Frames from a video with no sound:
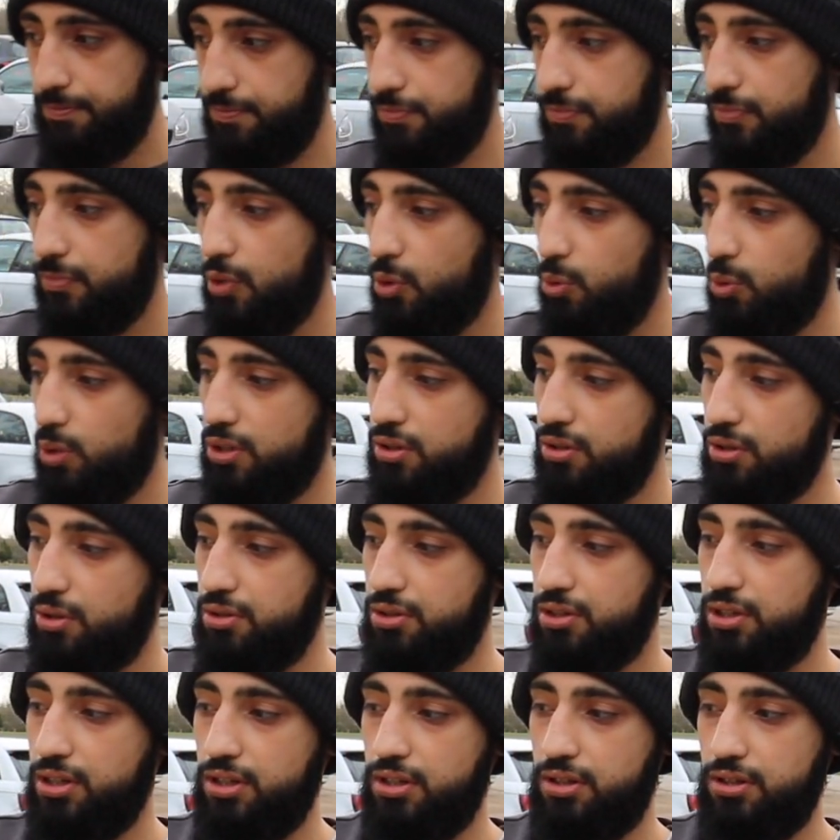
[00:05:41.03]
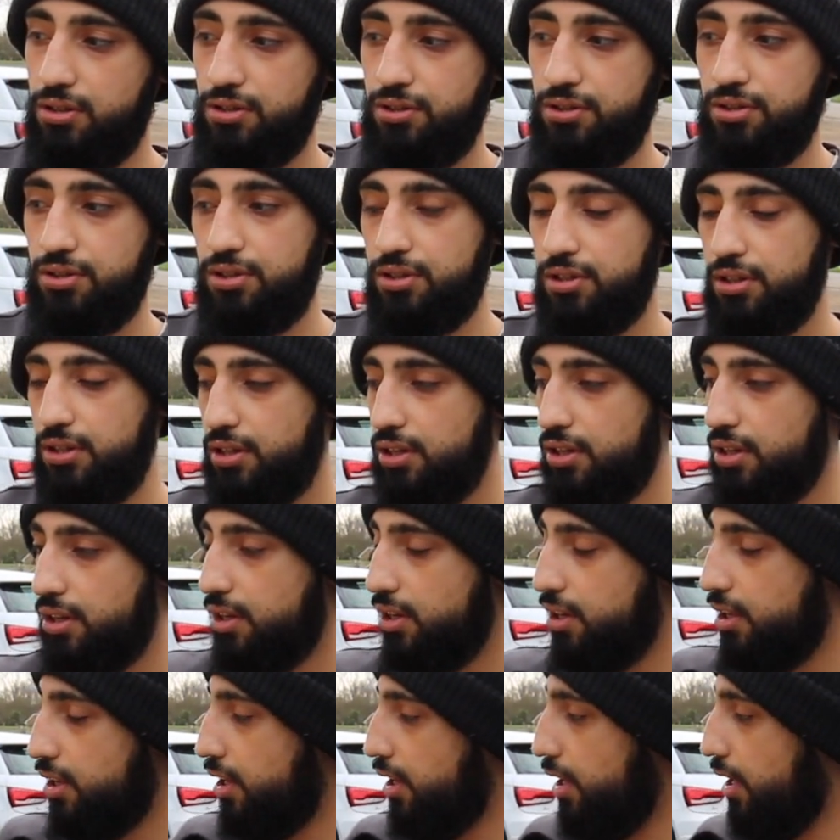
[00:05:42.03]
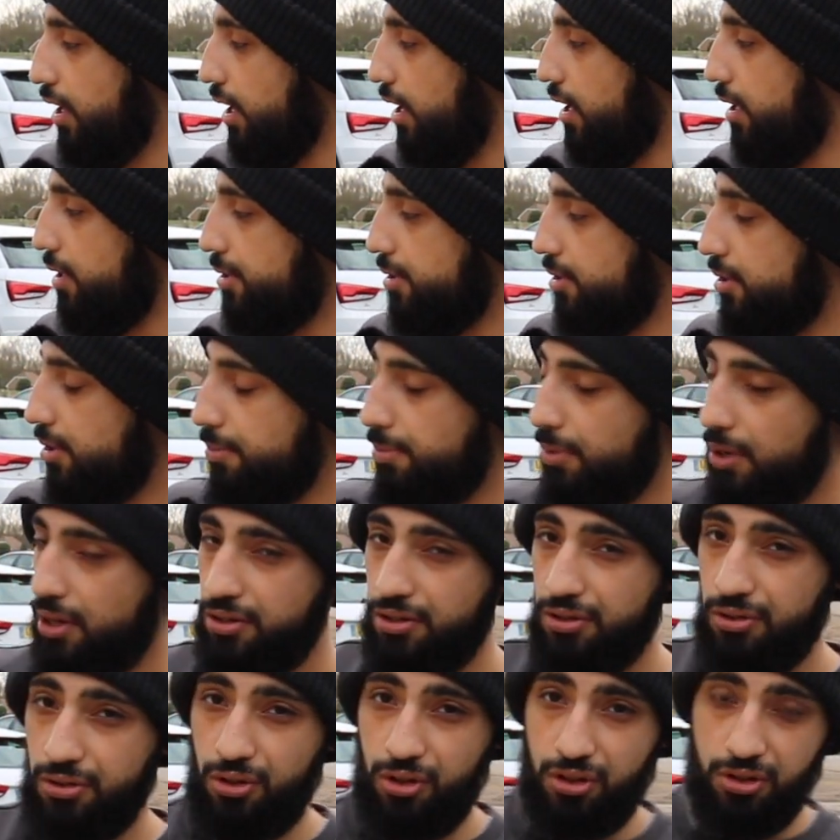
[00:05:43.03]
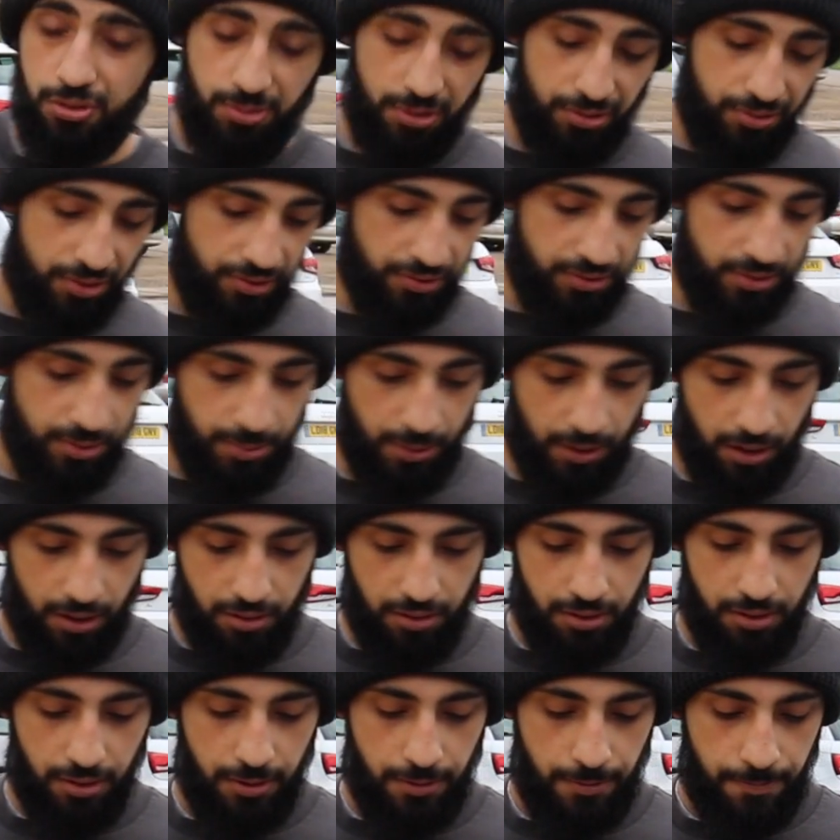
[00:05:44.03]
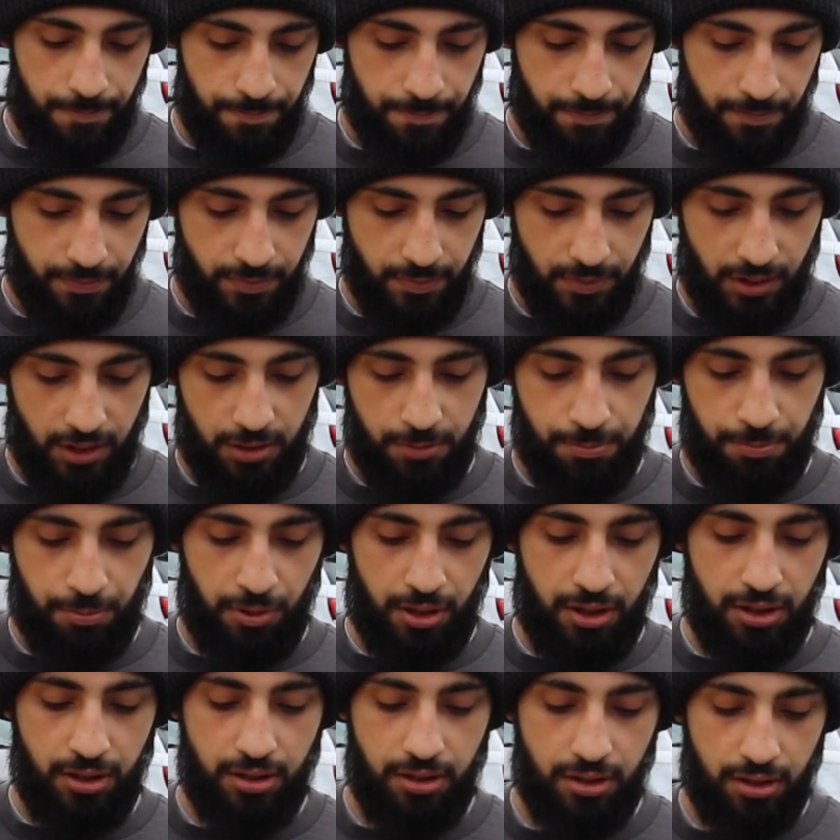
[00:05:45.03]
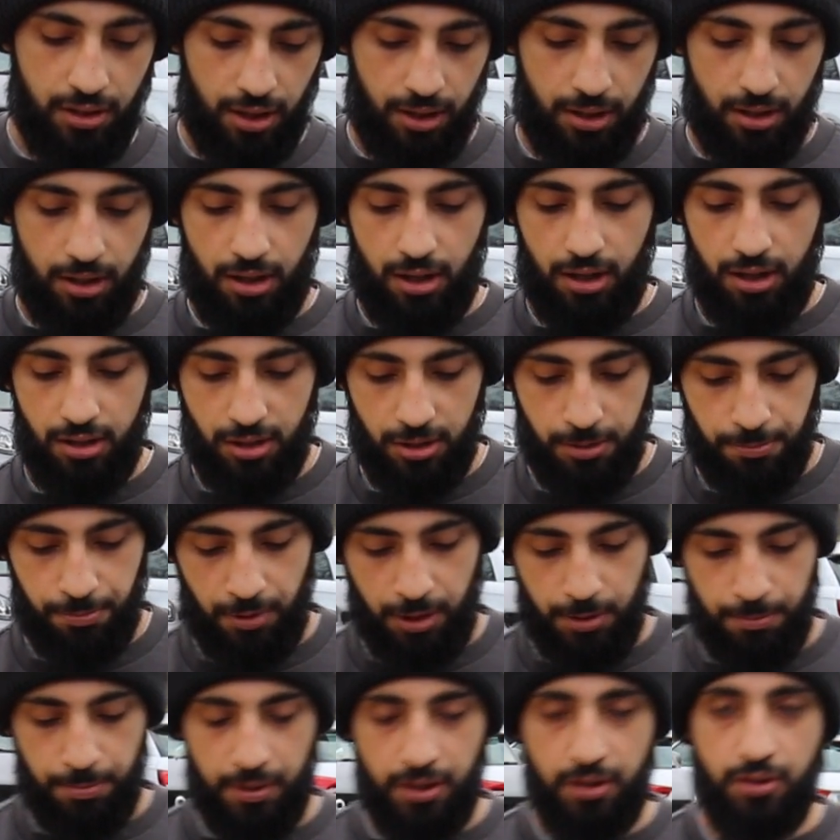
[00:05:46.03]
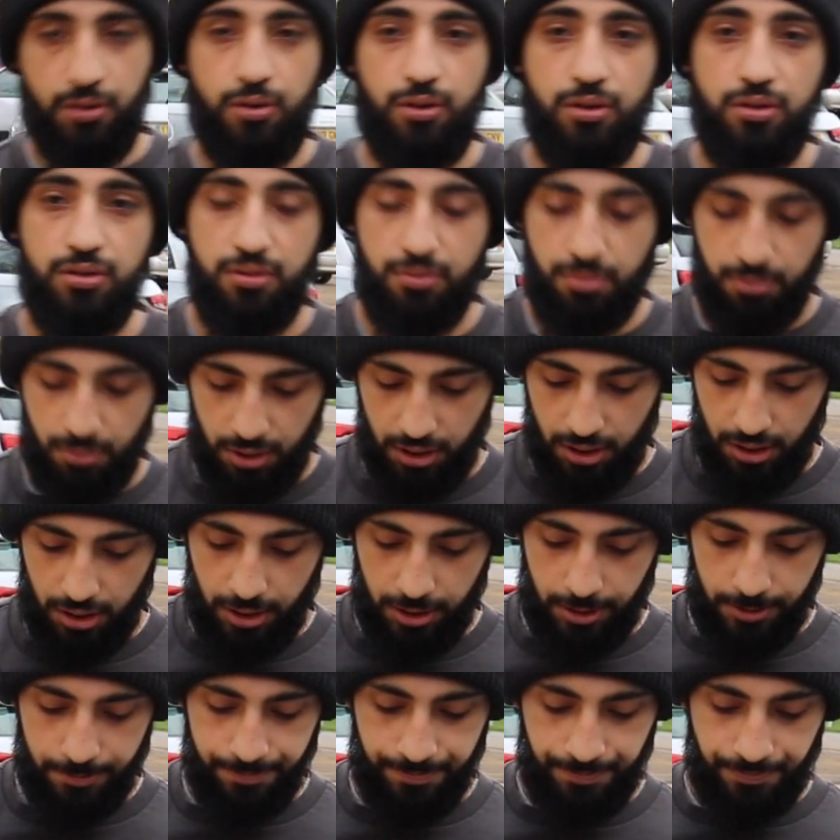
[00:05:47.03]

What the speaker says: The window tints and the badges cost me £50. The spray paint cost me